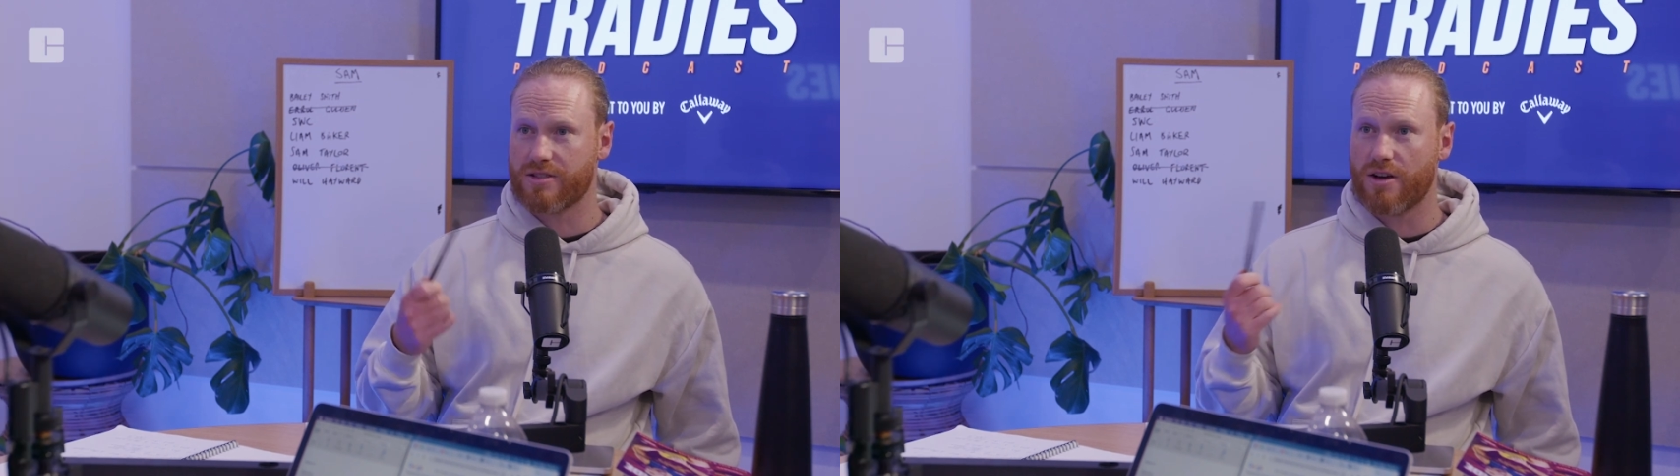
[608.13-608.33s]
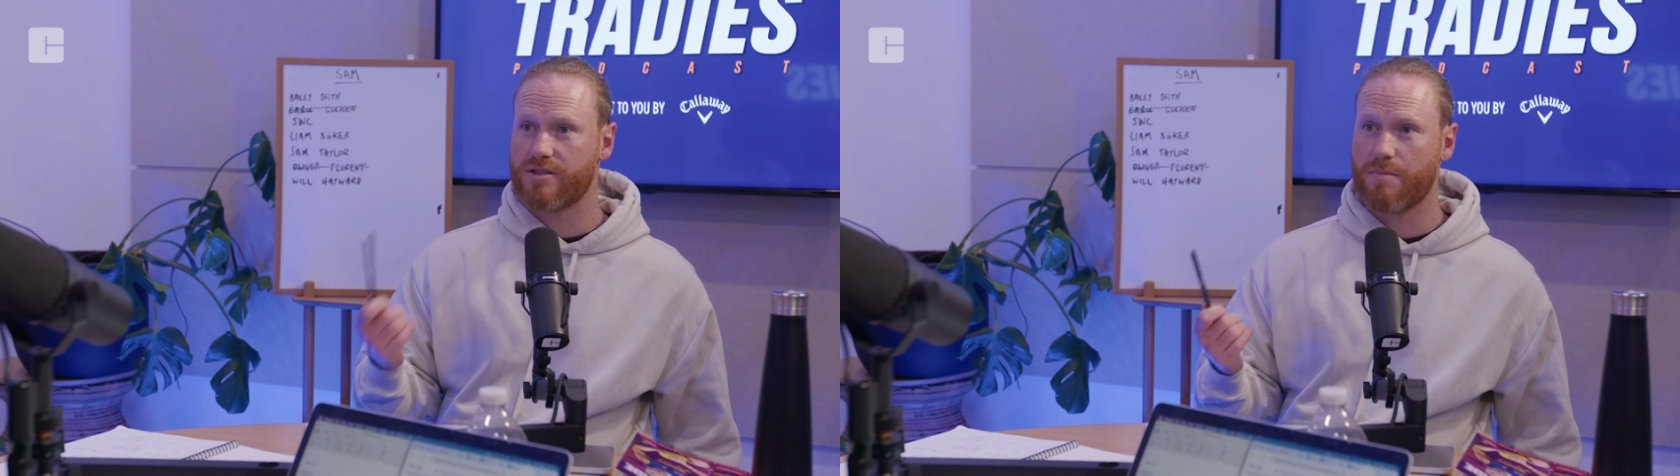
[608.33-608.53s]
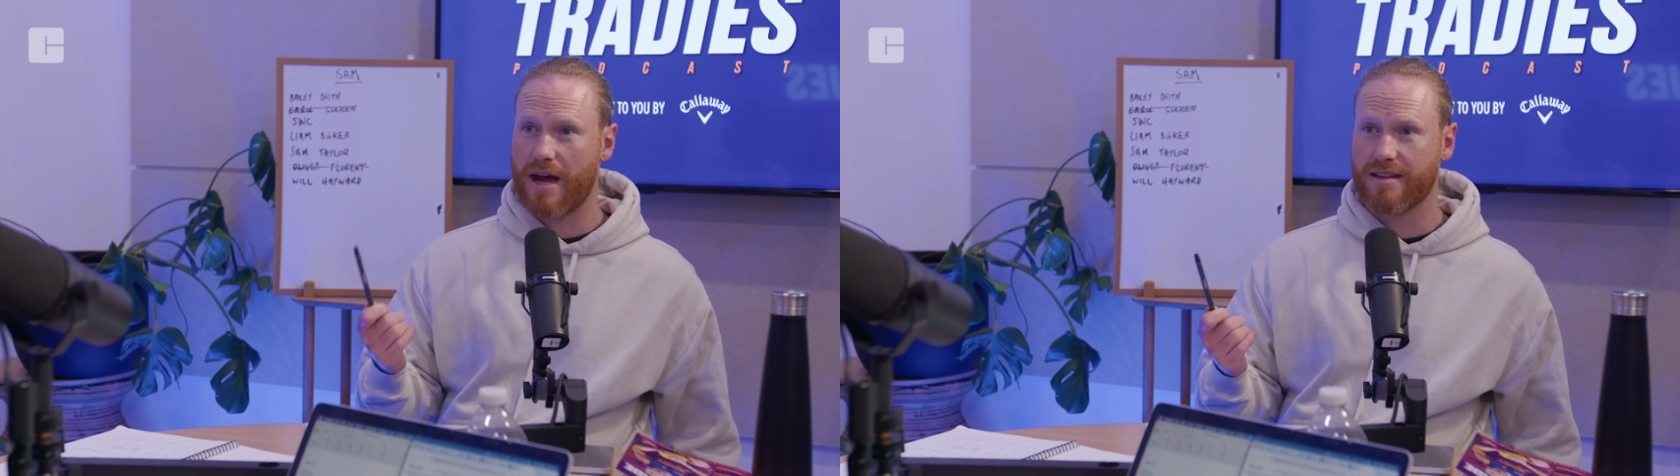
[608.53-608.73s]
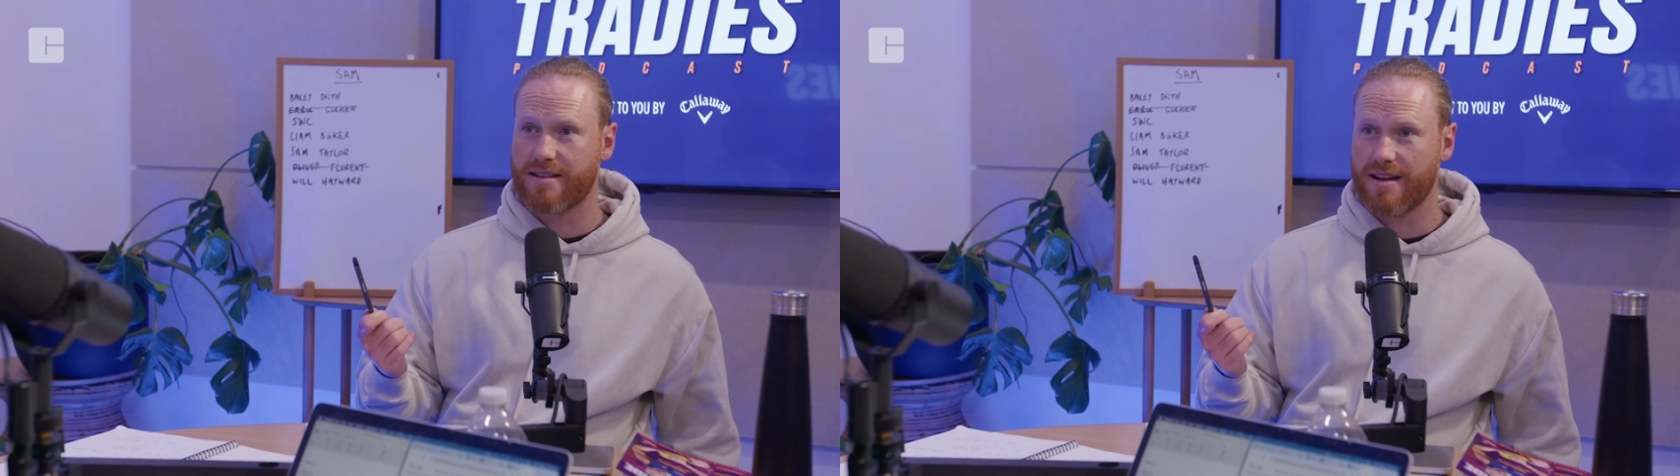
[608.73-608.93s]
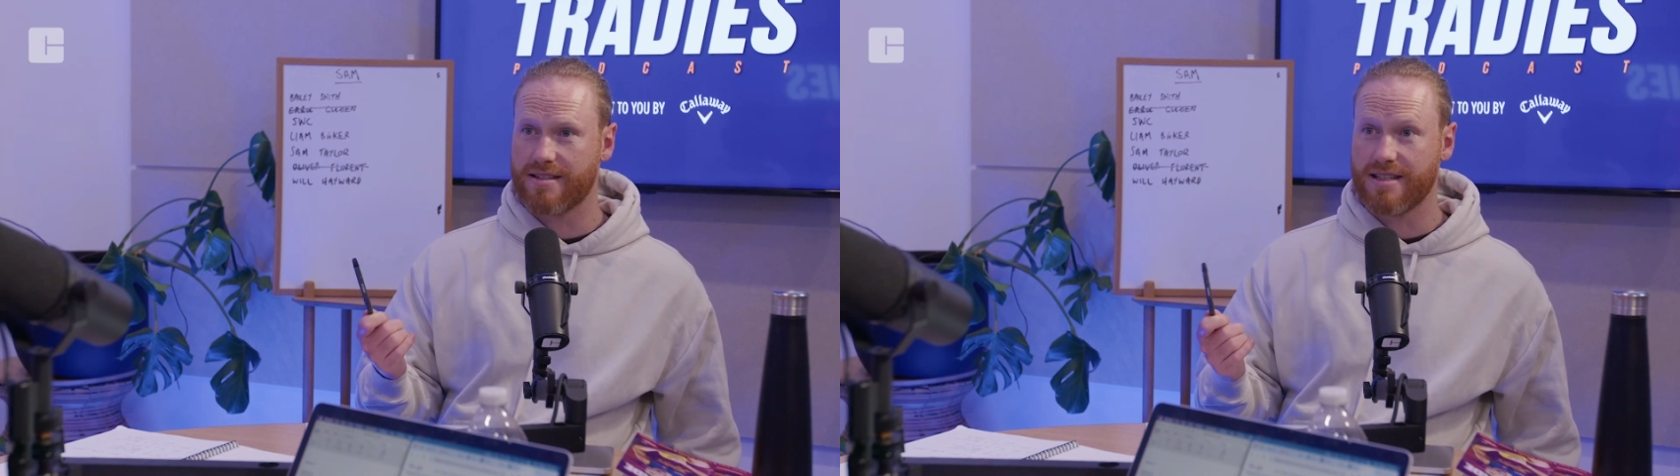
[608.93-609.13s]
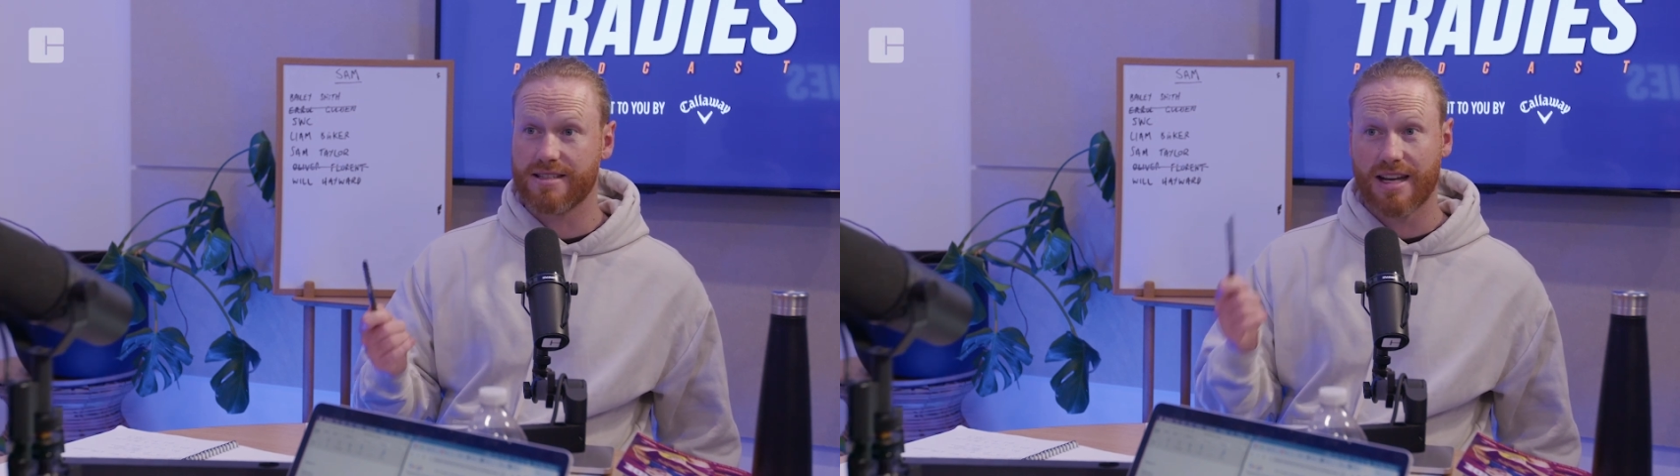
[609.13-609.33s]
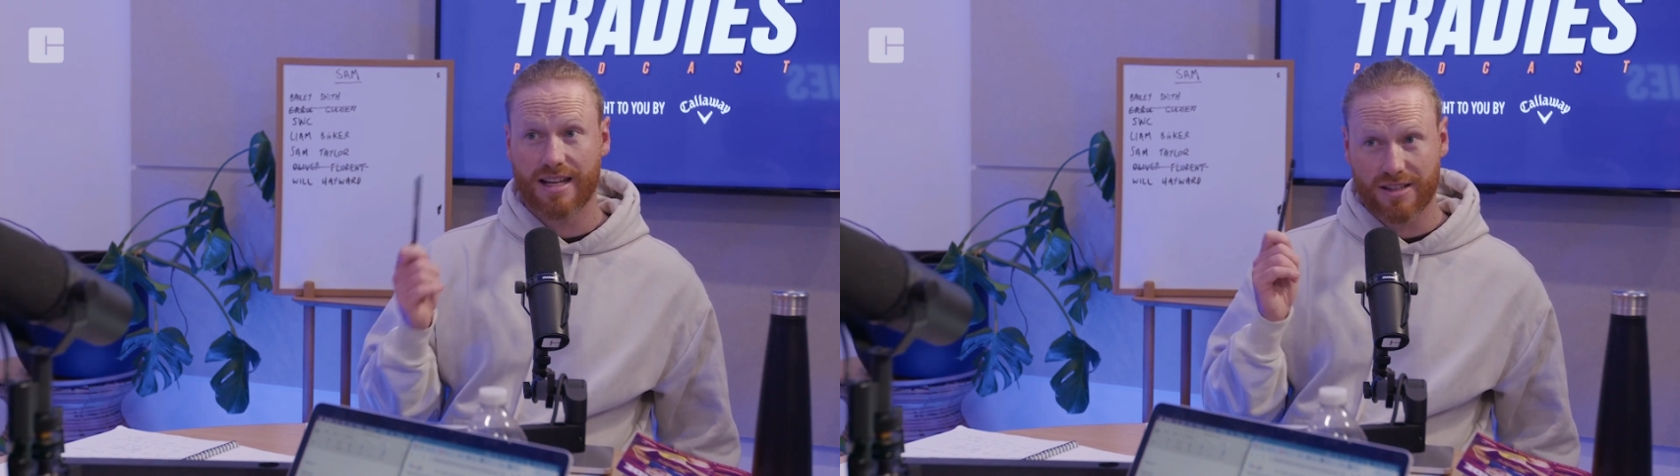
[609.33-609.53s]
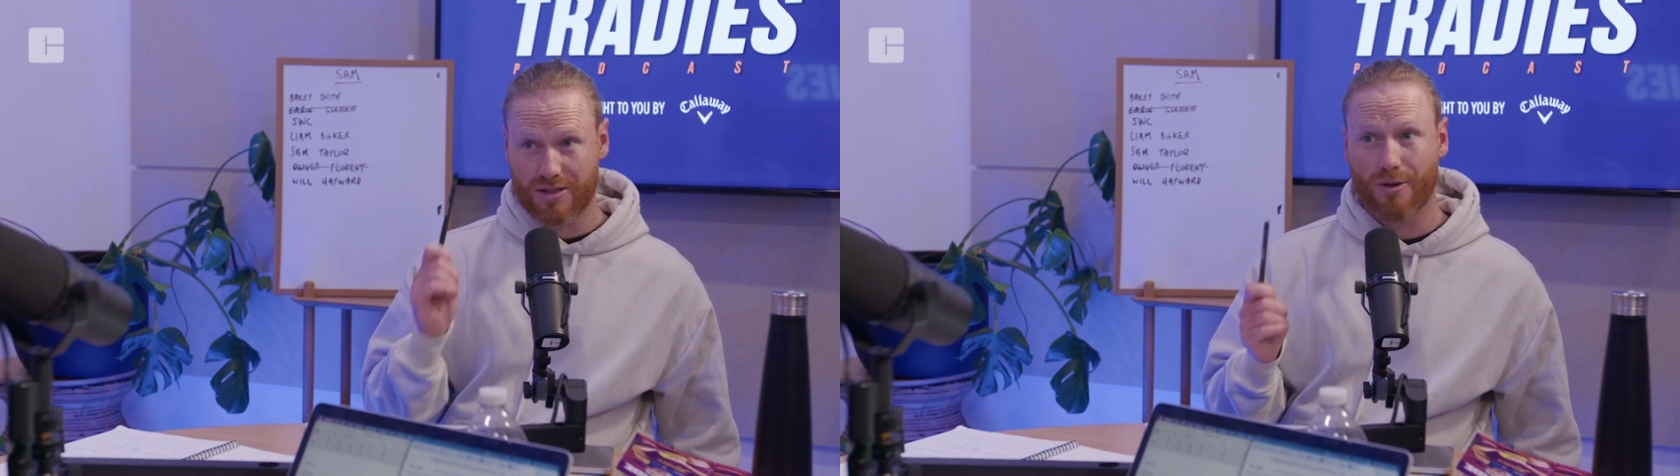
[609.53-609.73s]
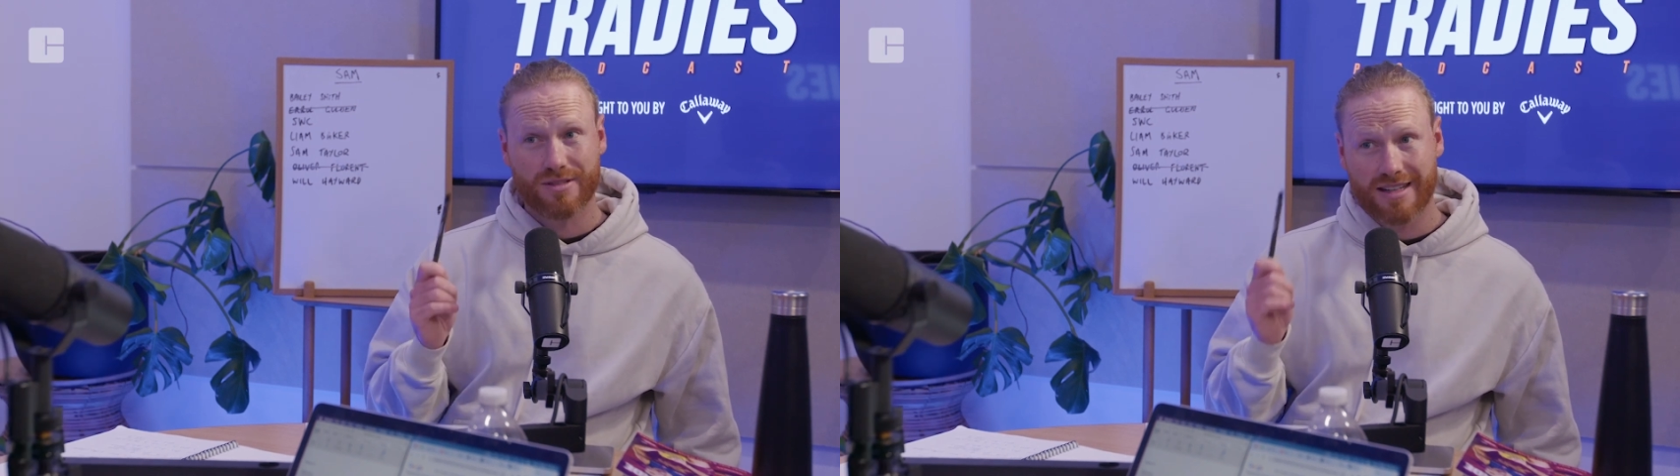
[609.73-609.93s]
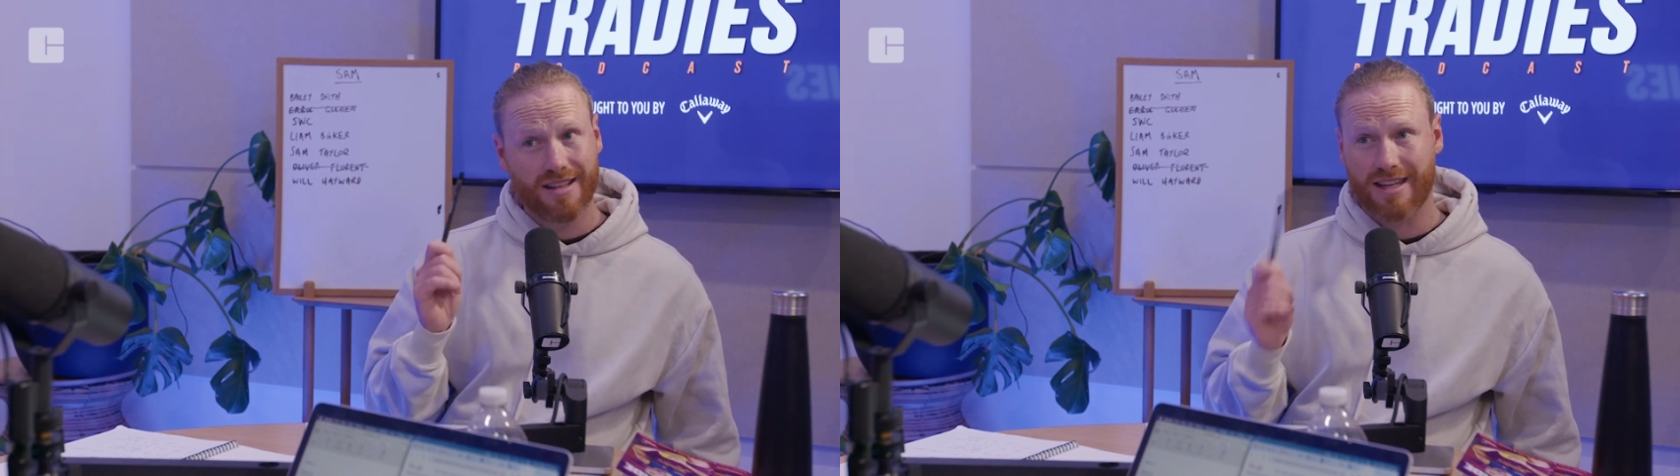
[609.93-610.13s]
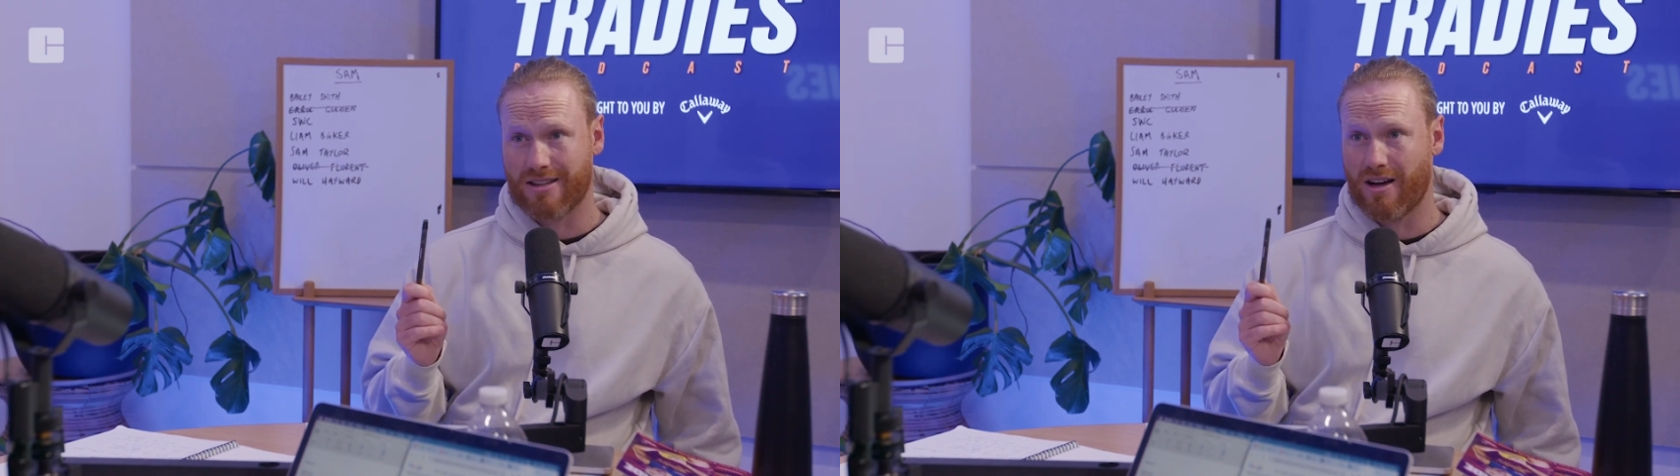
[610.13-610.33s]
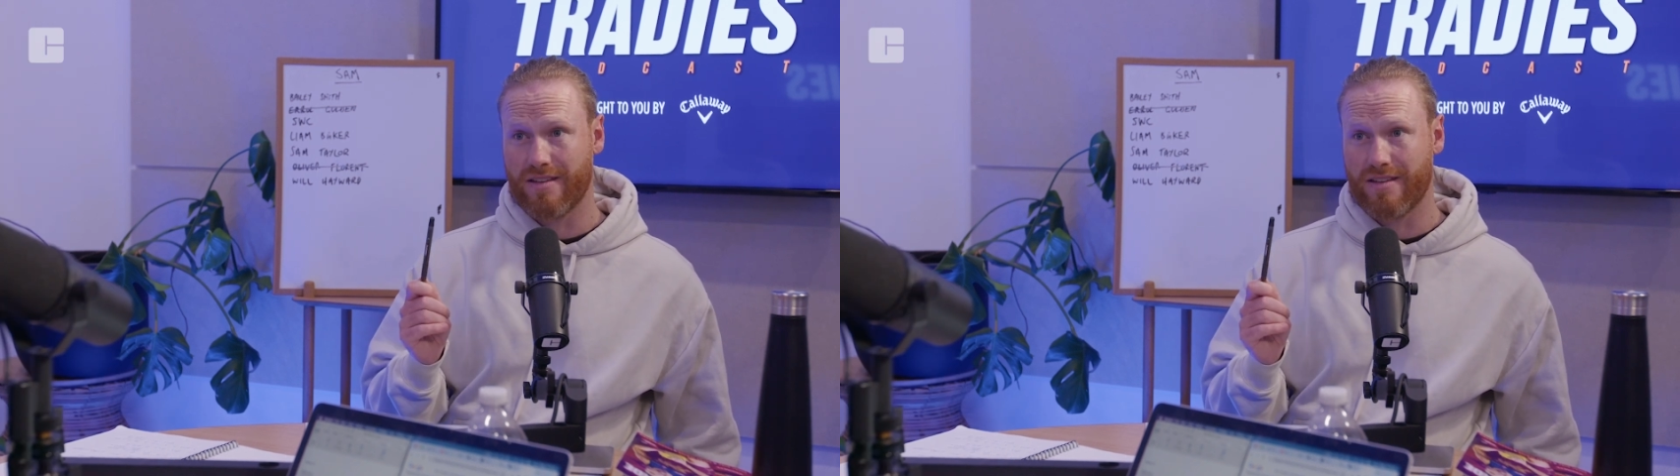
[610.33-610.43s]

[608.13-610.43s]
sociopathic tendencies. The dogs need to think